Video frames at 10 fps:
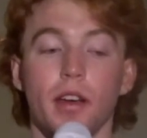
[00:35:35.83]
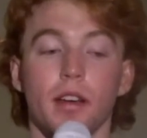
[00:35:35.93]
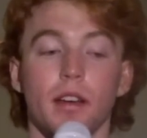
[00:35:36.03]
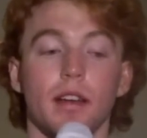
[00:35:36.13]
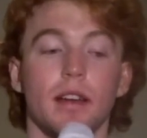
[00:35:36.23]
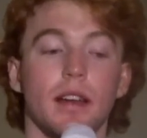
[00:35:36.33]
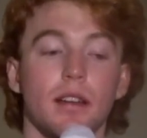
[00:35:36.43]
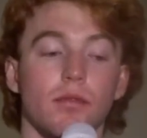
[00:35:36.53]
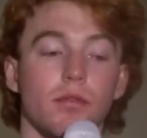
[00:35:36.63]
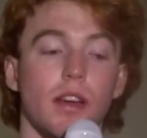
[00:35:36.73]

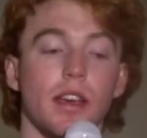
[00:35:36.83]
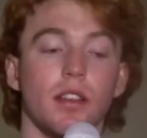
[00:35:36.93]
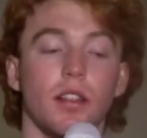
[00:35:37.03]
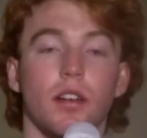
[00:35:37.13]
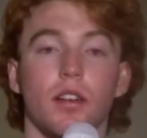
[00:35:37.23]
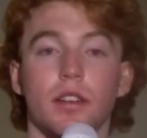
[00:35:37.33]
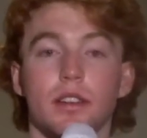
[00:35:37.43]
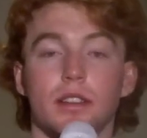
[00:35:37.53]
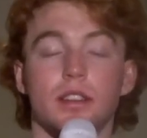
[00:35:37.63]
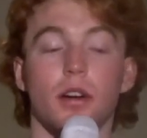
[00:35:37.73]
Reguilon,
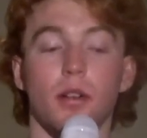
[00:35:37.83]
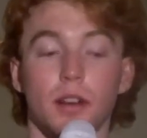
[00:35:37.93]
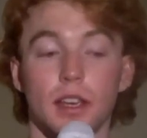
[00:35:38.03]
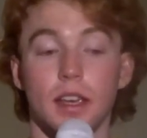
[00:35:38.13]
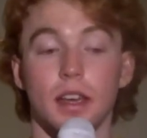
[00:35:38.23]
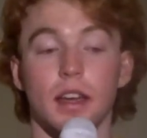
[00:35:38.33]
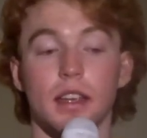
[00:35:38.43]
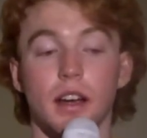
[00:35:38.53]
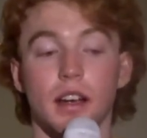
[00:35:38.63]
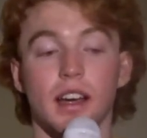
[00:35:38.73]
Doherty, a young
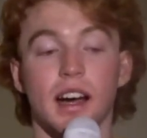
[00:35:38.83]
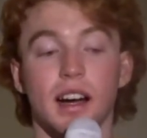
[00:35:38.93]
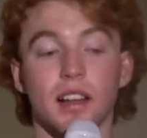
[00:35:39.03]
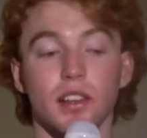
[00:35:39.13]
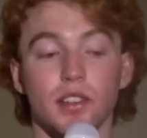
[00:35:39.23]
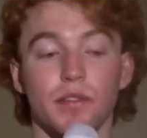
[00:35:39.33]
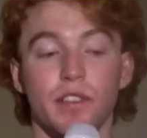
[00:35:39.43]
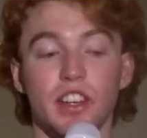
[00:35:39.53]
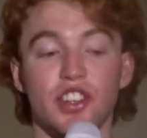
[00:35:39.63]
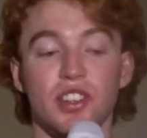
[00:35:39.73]
Carlos
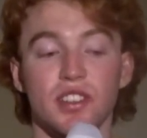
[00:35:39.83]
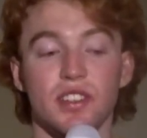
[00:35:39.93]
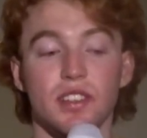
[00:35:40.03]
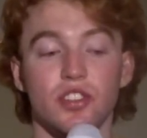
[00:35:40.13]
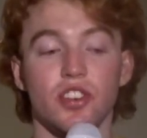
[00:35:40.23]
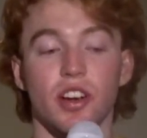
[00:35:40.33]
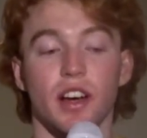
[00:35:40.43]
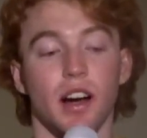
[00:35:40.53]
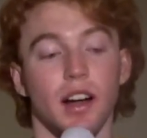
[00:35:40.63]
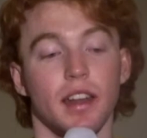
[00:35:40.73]
Vinicius, Joe Hart,
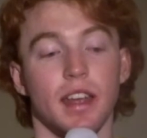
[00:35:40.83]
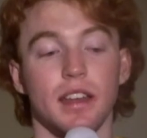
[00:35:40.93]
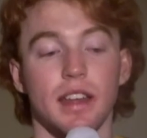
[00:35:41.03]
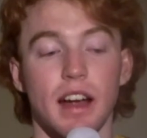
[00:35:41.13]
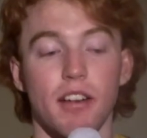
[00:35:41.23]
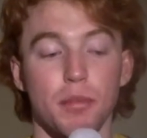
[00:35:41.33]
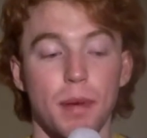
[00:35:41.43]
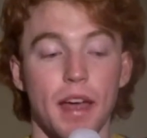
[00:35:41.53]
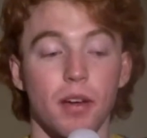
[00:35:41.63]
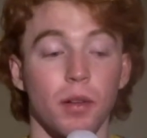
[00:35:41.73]
and Gareth Bale.
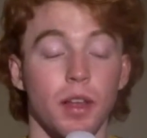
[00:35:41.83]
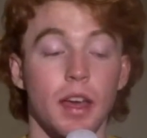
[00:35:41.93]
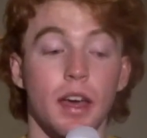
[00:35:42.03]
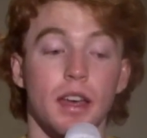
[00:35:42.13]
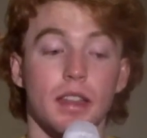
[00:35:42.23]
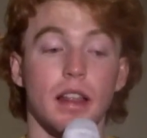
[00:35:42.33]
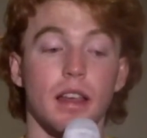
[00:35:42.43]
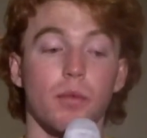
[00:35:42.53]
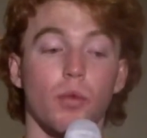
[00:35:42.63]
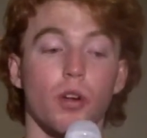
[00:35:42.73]
They let Walker
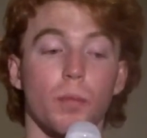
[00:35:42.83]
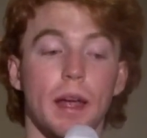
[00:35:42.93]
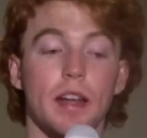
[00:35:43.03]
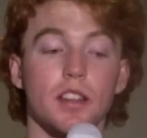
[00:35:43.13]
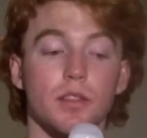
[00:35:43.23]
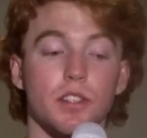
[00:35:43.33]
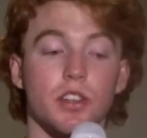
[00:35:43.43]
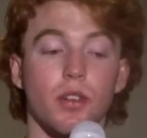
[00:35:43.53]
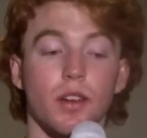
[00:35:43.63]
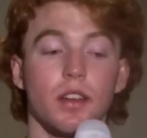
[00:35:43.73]
Peters, Vertonghen
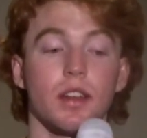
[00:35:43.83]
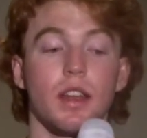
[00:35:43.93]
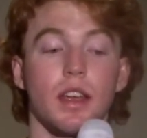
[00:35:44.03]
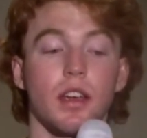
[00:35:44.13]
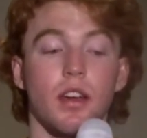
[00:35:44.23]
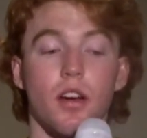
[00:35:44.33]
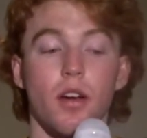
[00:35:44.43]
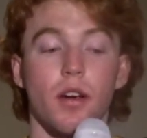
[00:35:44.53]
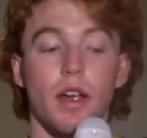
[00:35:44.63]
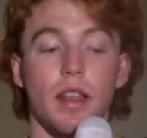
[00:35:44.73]
go, and then
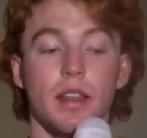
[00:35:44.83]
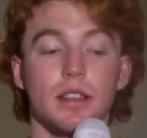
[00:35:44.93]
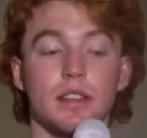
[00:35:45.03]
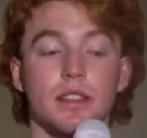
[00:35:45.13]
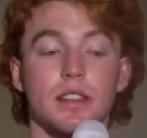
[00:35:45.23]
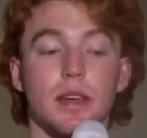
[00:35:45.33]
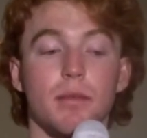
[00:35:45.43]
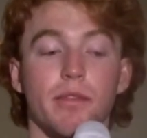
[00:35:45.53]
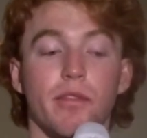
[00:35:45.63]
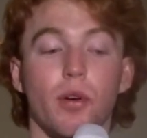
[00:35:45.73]
Skip, Foyth,
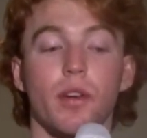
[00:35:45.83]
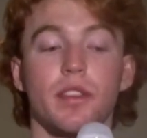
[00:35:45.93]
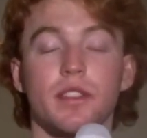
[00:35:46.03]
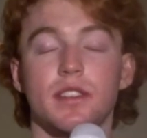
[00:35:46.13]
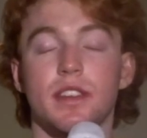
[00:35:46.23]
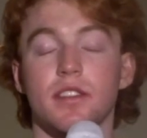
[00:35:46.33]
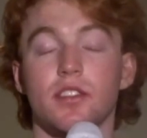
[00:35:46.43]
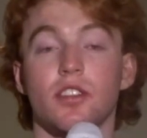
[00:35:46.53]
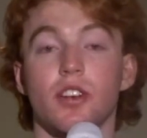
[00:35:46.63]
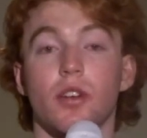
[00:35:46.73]
and Sessegnon are all
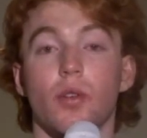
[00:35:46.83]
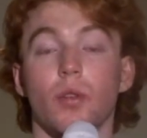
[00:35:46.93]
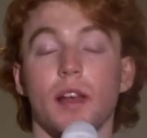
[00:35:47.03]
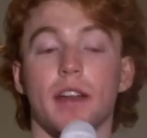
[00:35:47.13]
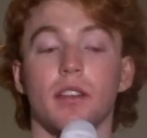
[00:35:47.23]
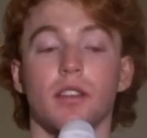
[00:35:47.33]
out on loan.